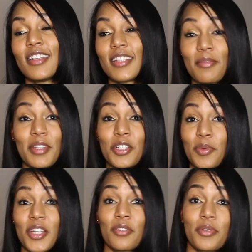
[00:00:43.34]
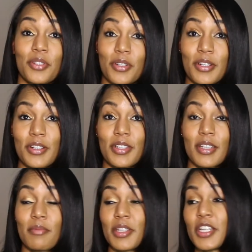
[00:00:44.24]
Some things we get to return,
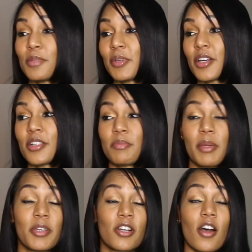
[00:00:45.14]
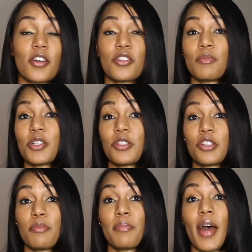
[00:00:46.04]
some things because maybe it costs too much to
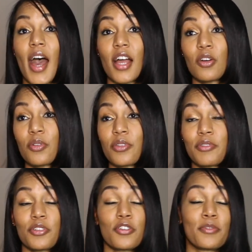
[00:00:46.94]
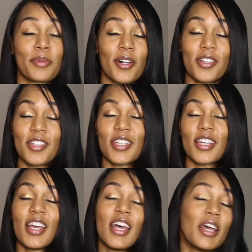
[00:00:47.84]
ship back or the return
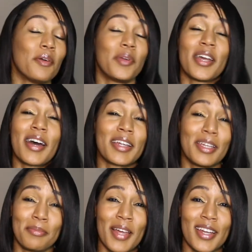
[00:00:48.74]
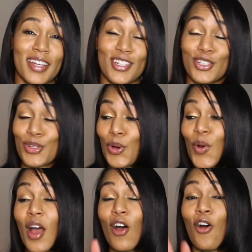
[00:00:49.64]
policy, we gotta keep that ish.
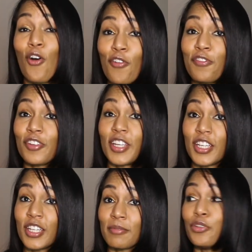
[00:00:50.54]
So hopefully